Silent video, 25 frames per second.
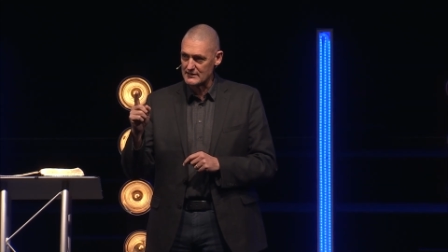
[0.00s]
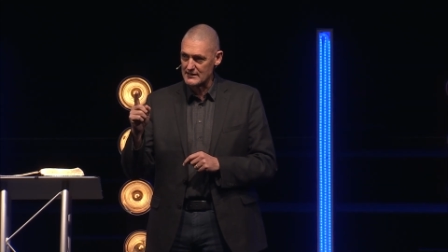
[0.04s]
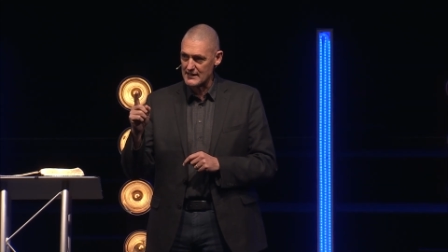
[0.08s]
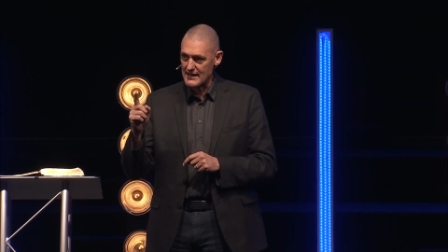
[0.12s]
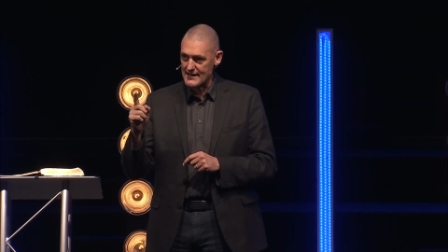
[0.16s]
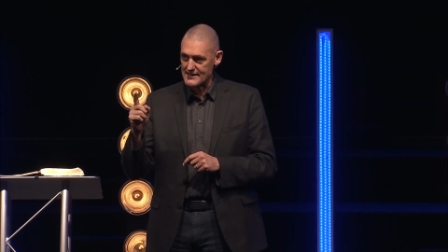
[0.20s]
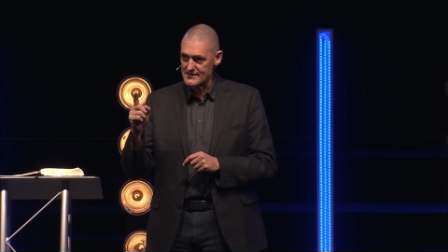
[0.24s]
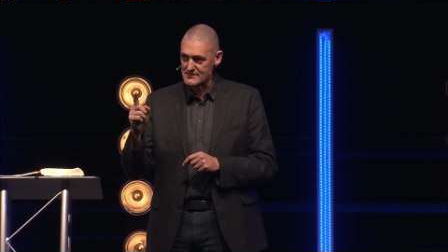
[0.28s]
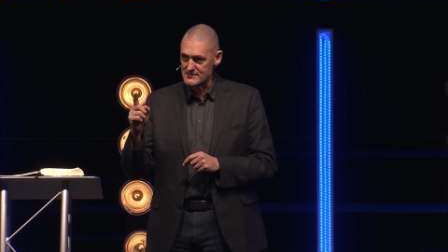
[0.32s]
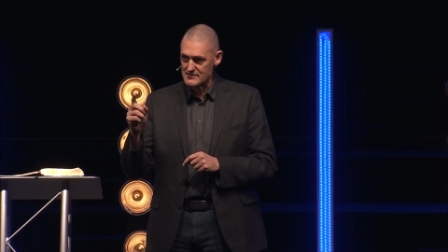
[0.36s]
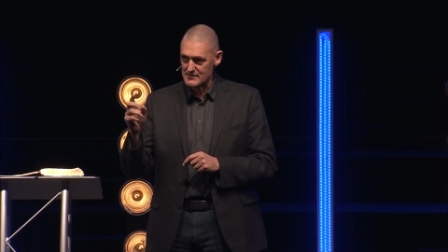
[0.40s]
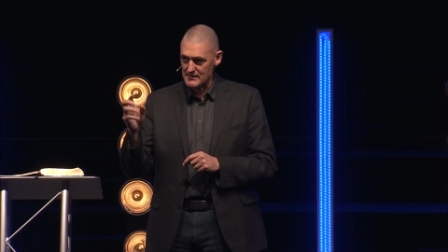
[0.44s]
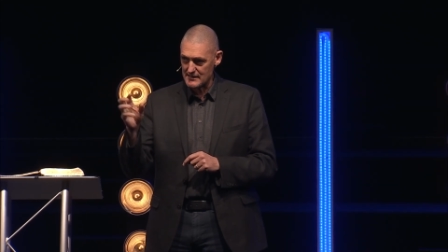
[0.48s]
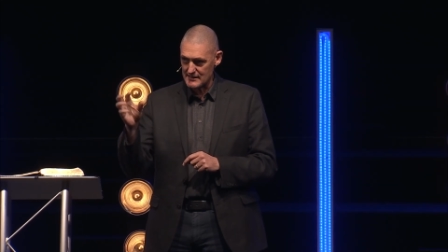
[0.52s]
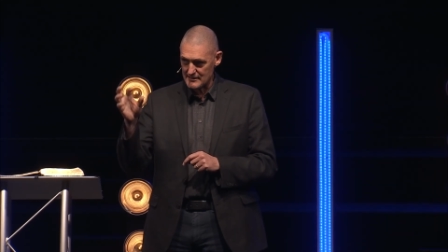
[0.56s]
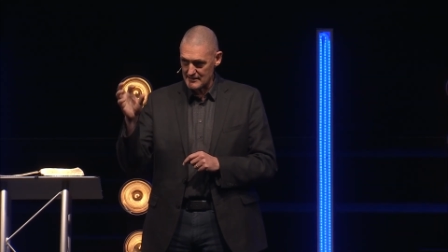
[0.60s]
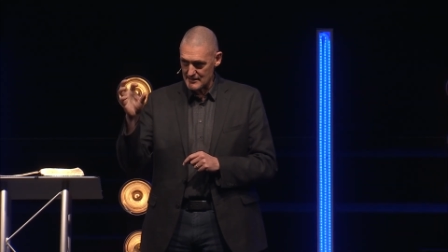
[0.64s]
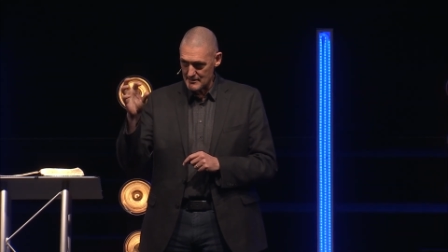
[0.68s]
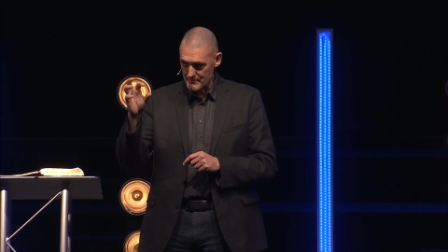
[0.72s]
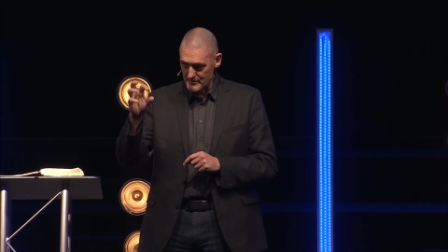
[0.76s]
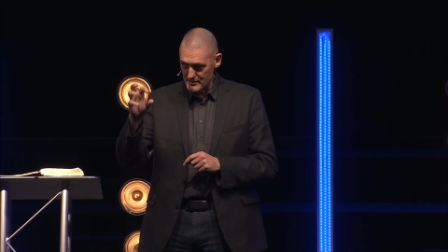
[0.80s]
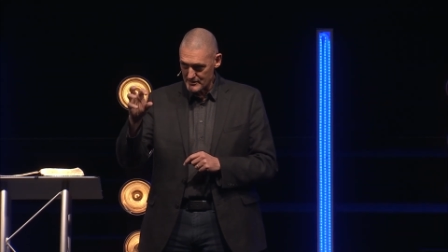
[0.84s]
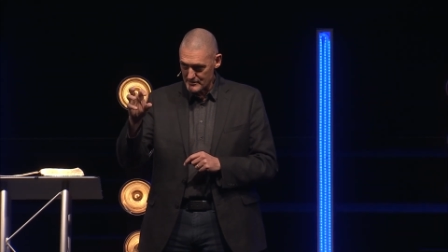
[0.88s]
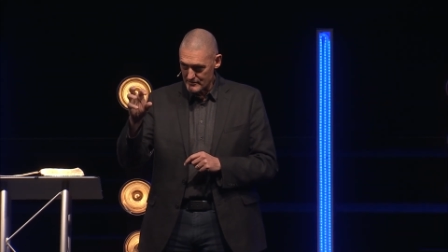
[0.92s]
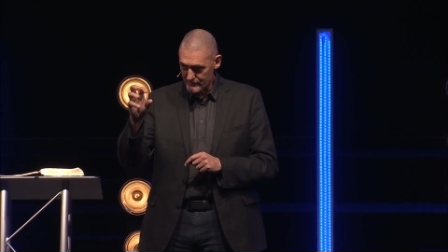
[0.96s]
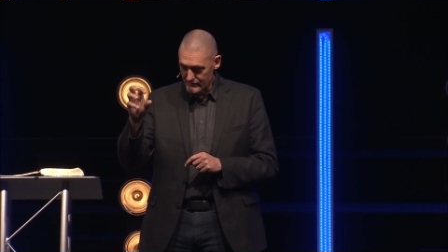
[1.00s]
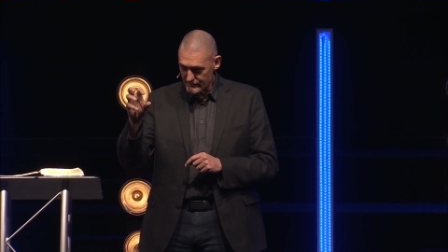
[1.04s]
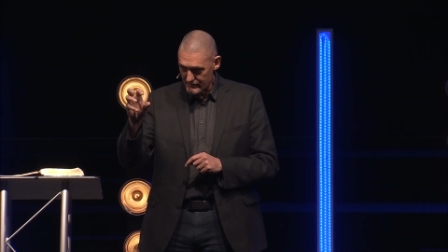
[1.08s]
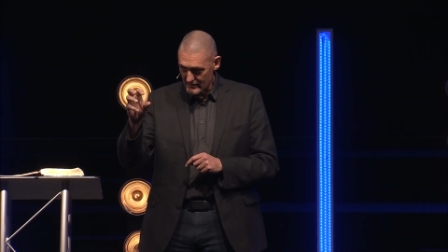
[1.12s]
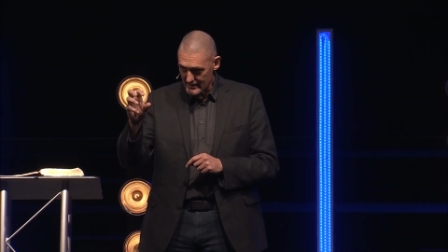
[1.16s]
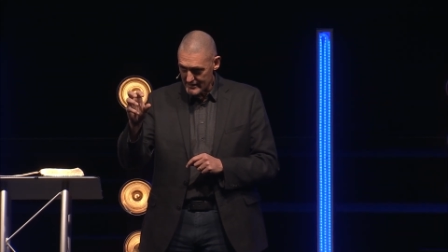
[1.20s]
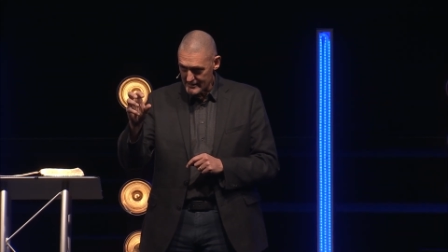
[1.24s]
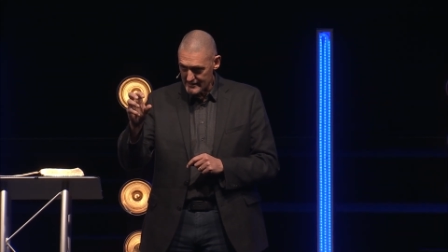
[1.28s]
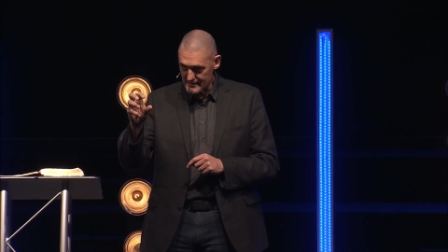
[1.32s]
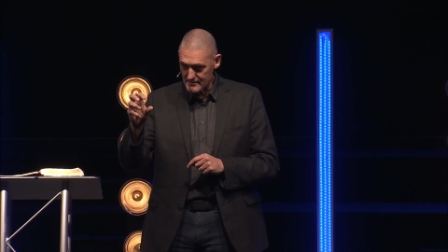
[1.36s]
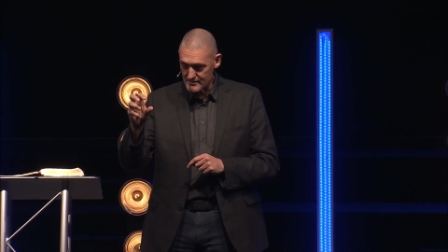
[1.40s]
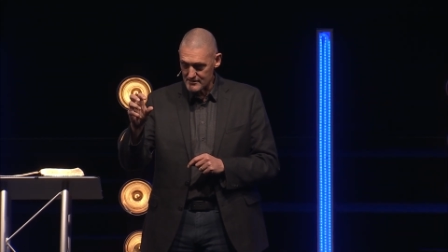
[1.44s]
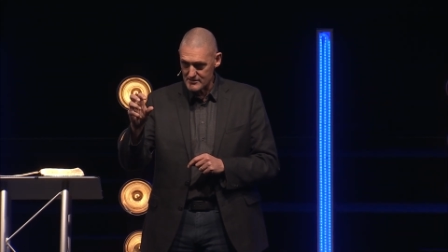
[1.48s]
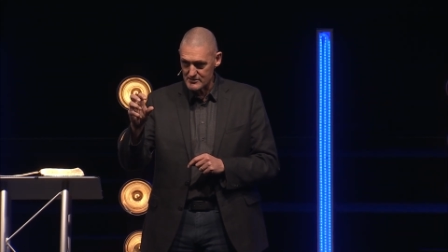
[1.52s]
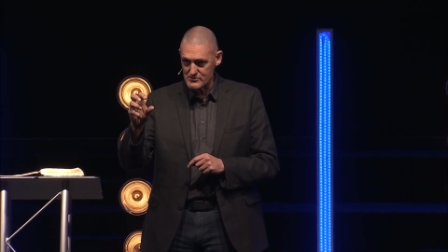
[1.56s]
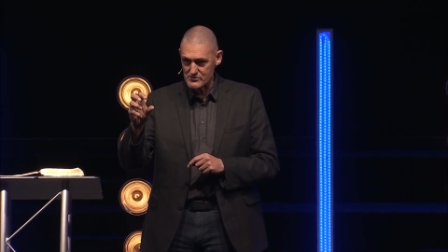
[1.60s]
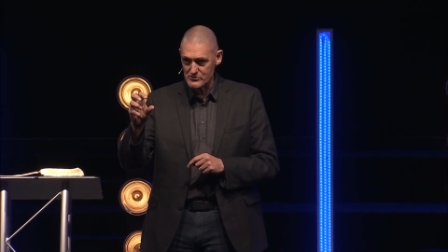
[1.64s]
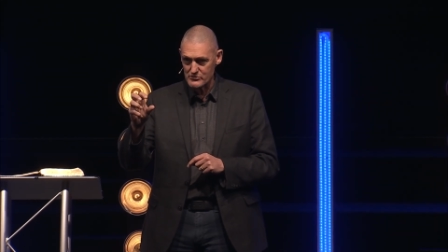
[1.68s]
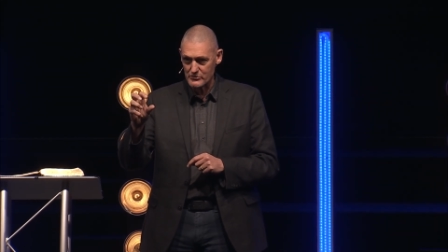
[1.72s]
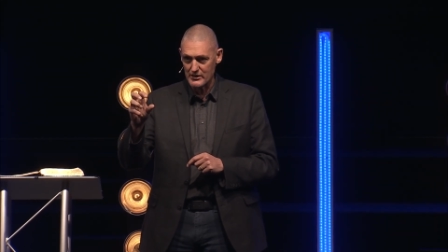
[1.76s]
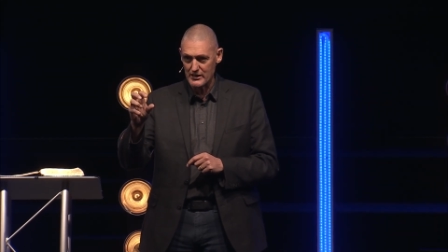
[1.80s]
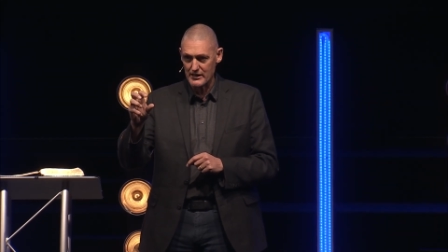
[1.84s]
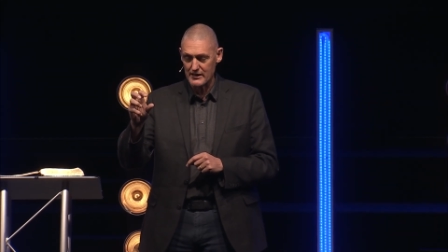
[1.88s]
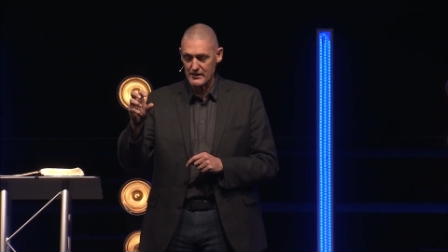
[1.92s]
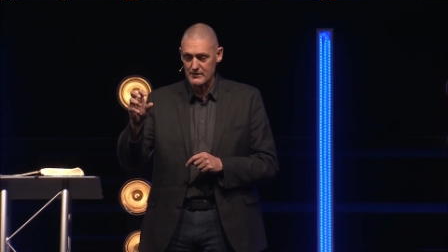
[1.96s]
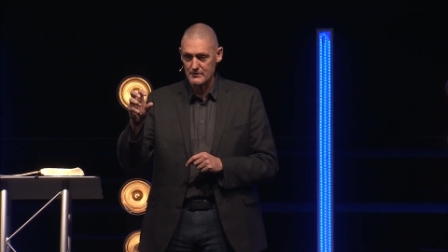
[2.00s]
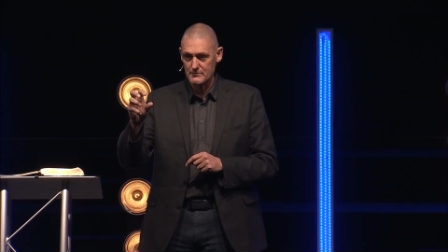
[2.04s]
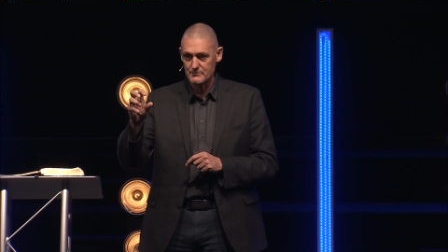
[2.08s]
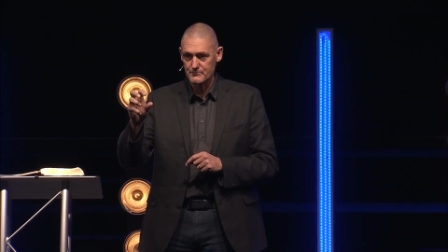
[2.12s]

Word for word: nasty. And let me define it this way